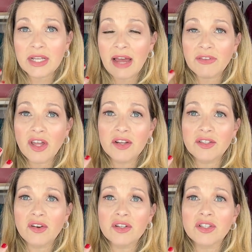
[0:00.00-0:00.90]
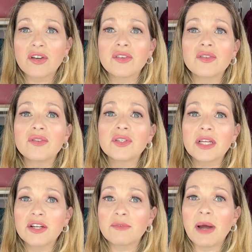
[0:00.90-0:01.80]
I have a lot of dark circles
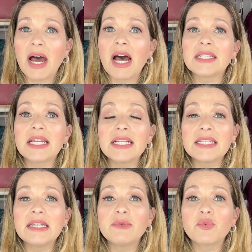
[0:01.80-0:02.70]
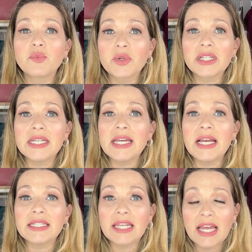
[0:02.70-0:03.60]
under my eyes, and it seemed to
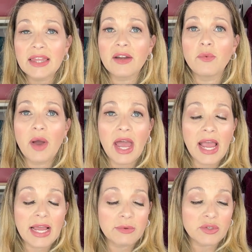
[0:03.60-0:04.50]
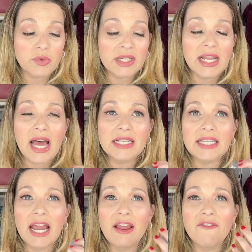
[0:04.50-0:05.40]
really take that away. It was really nice,
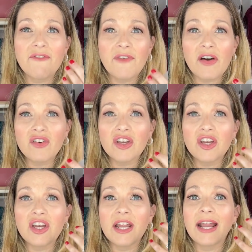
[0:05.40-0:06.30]
and it felt good.